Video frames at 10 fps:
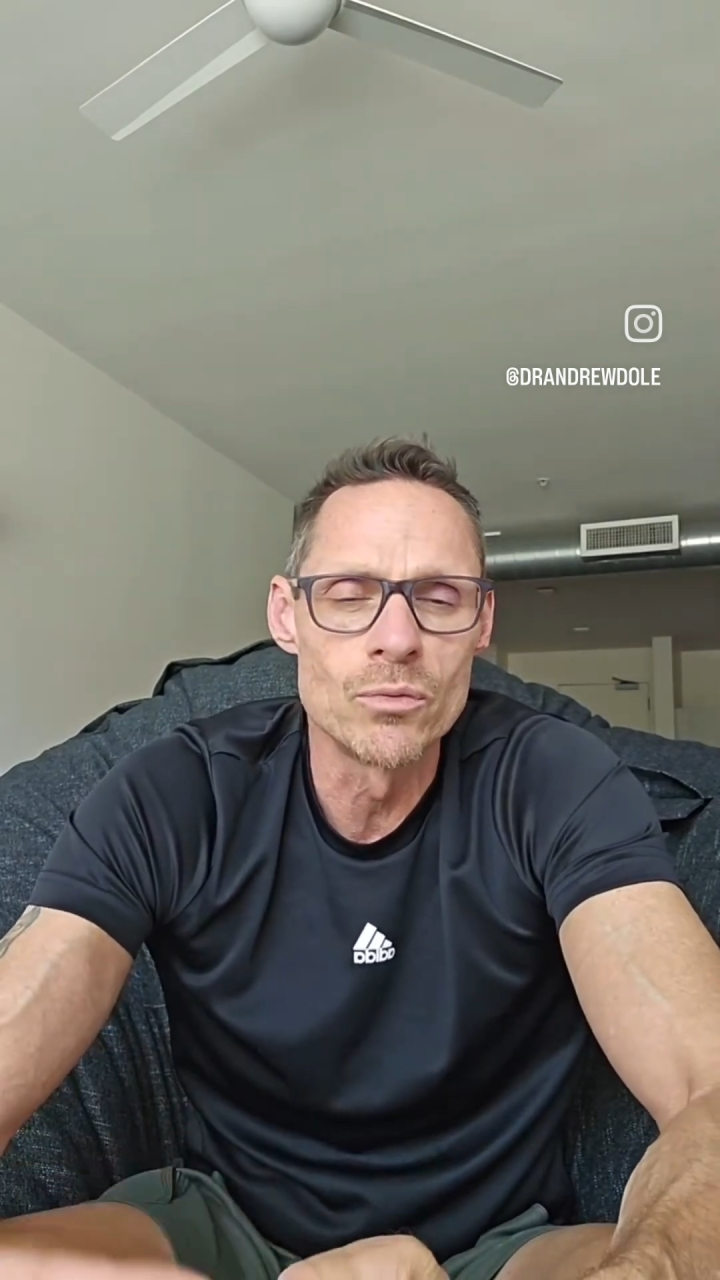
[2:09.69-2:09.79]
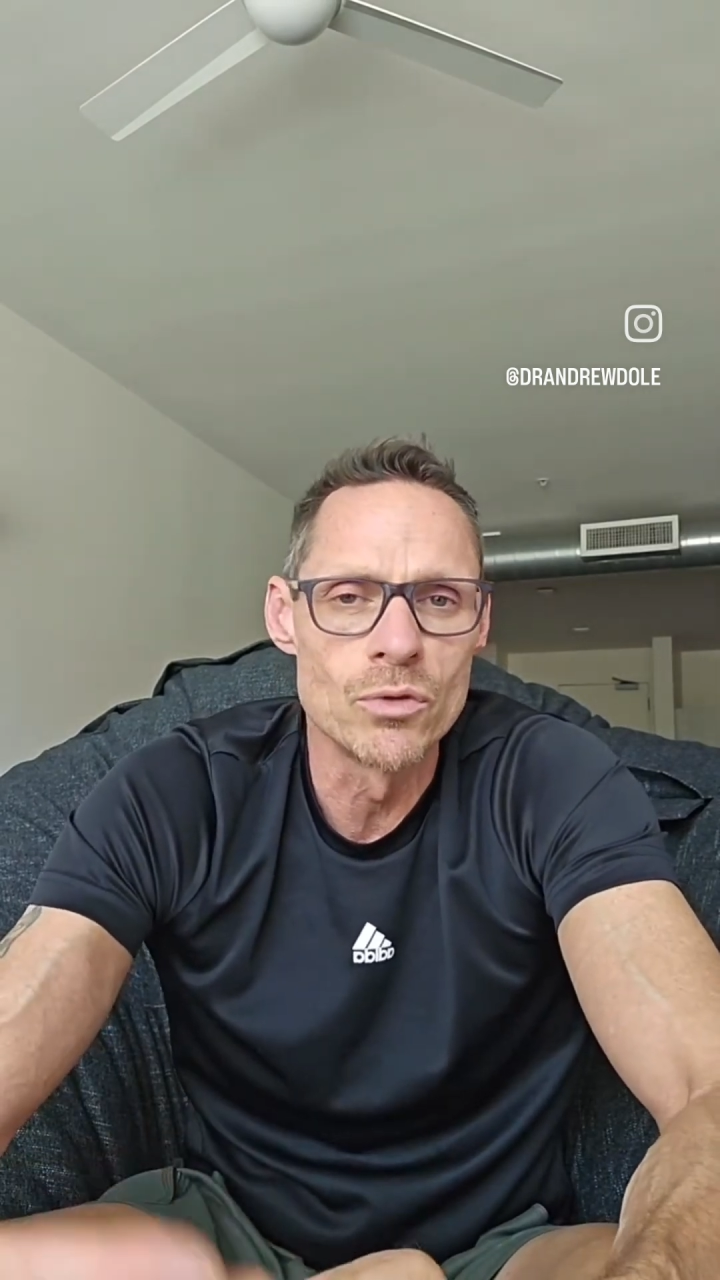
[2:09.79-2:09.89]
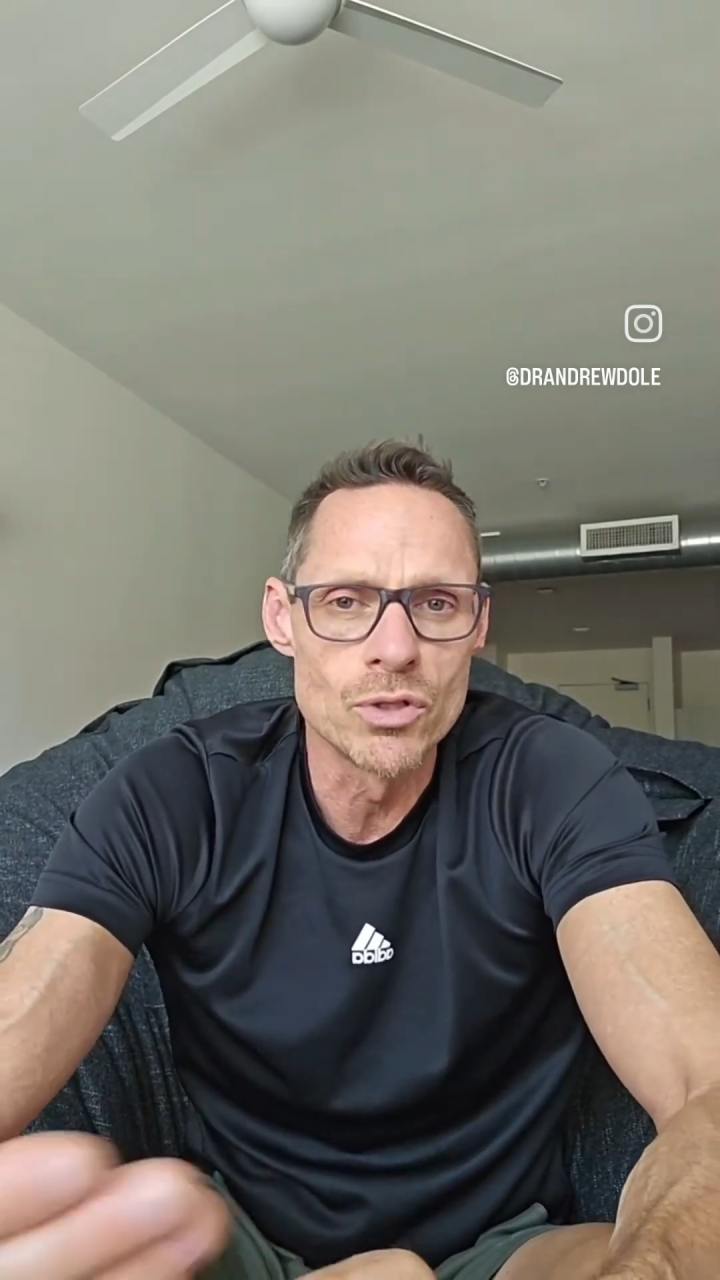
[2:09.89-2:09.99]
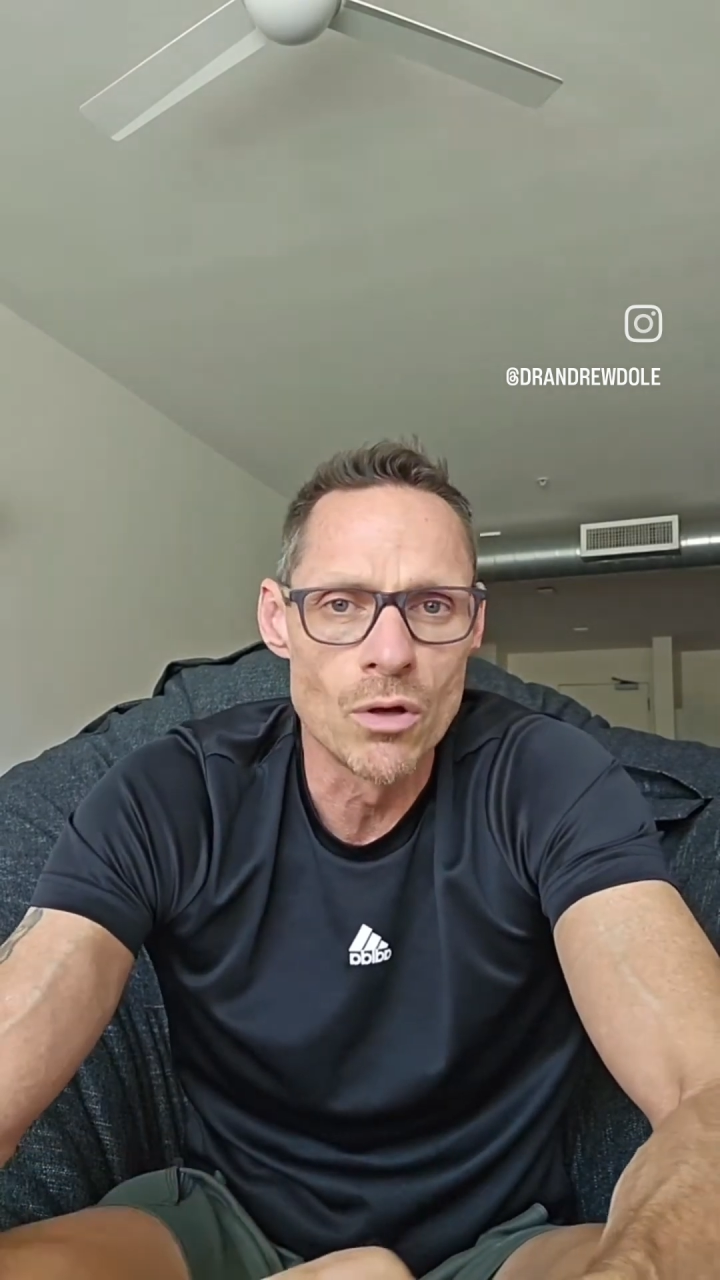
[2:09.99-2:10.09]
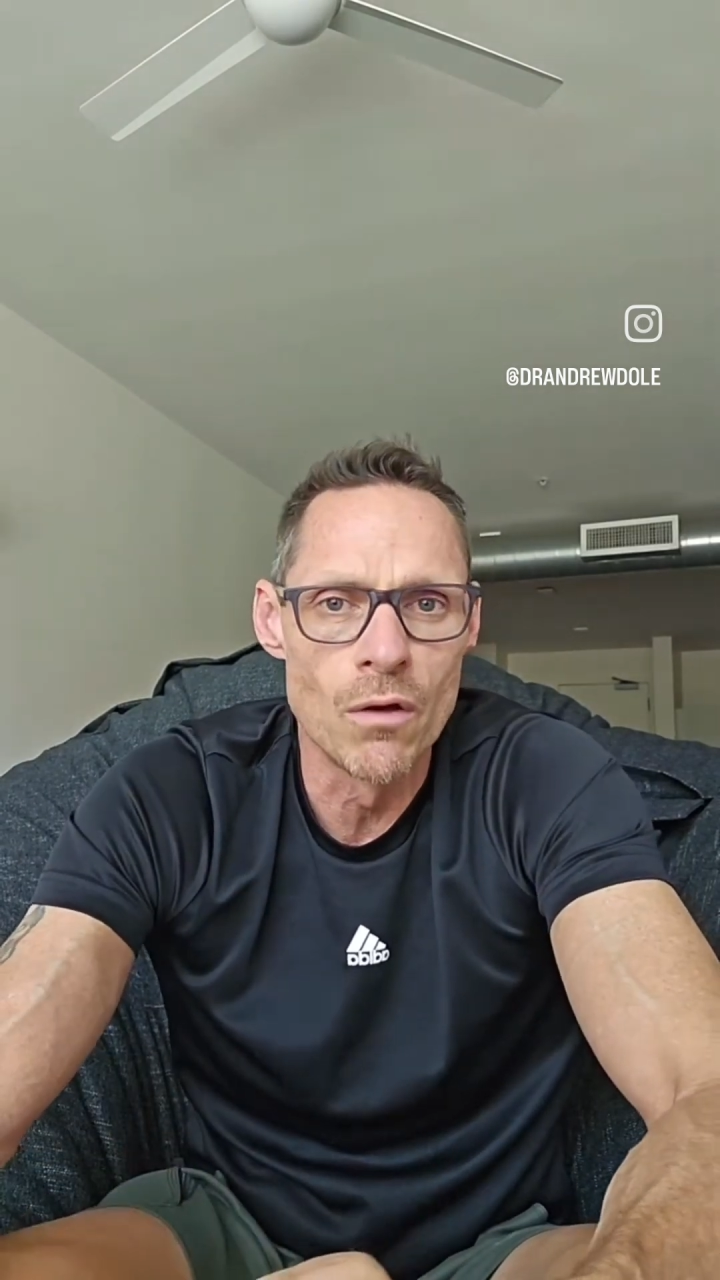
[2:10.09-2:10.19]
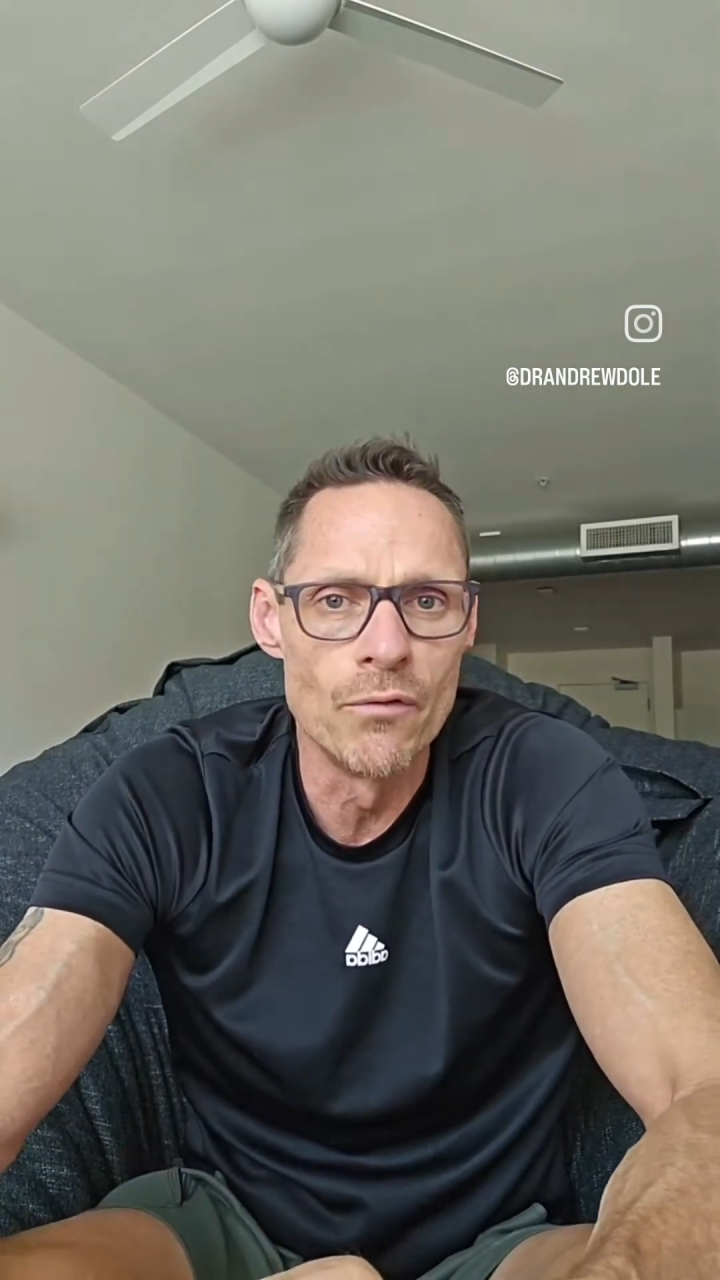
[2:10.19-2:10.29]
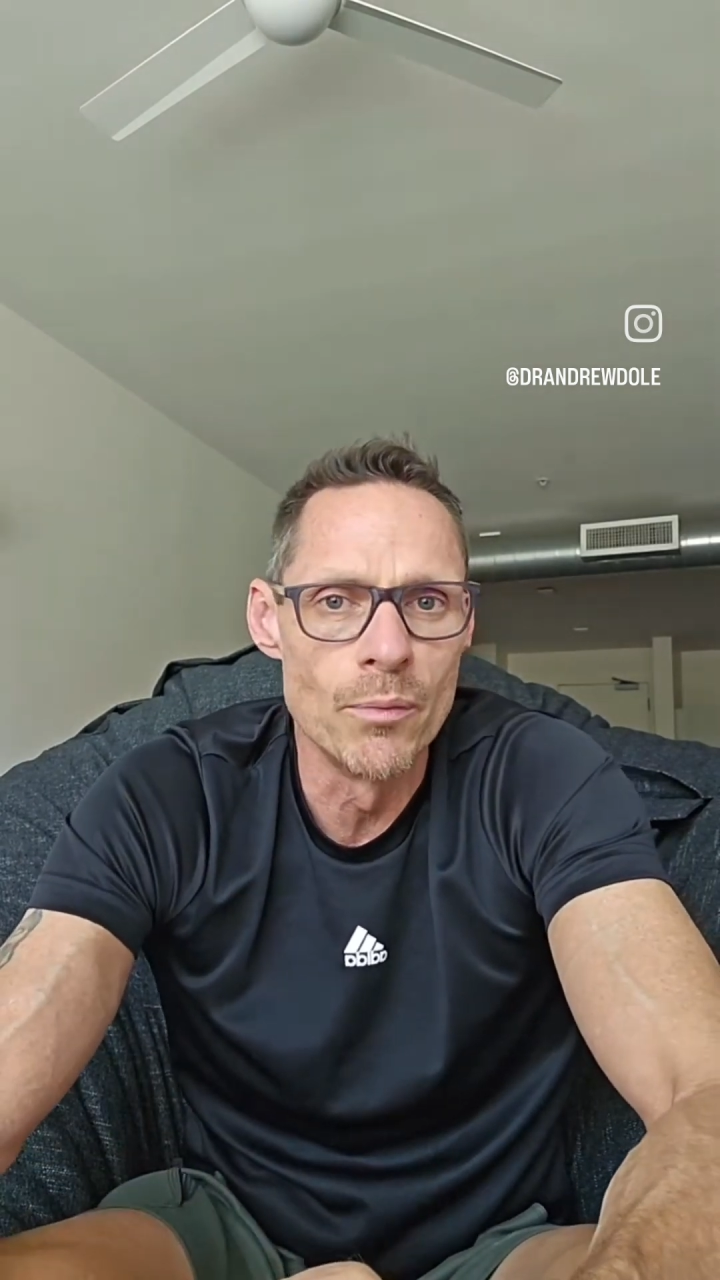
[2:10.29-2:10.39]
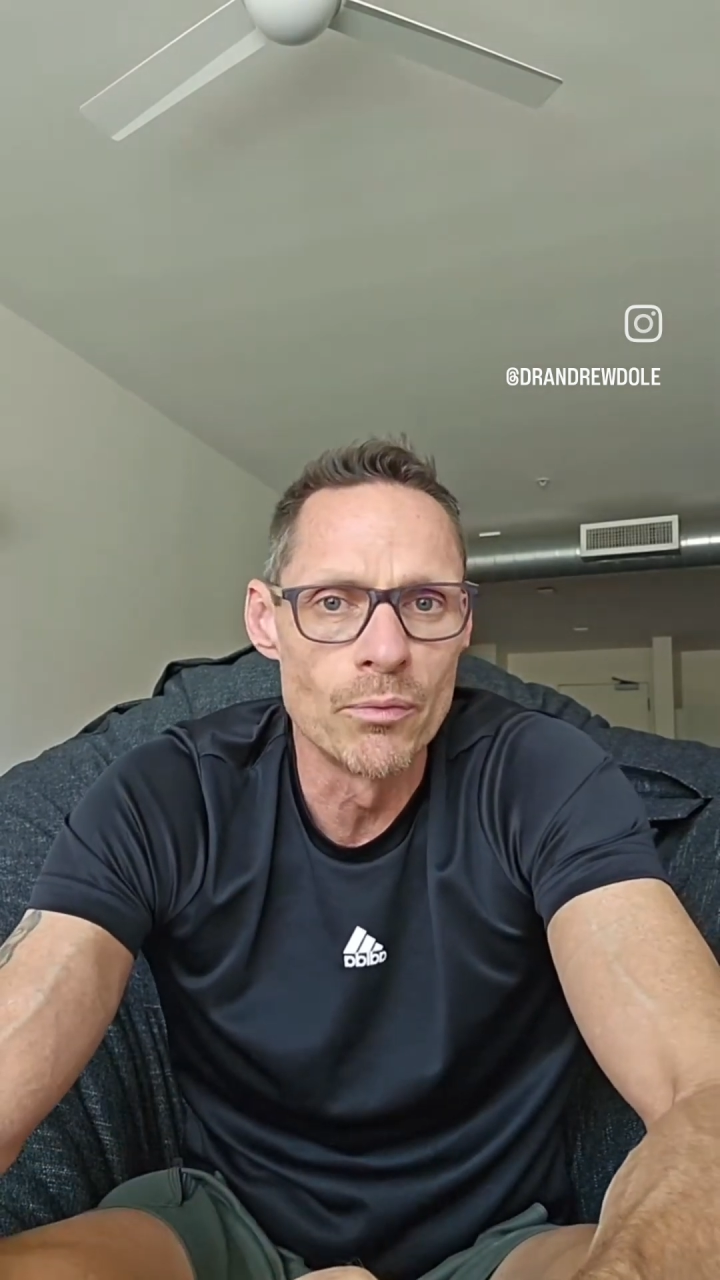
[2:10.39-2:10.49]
to resolve the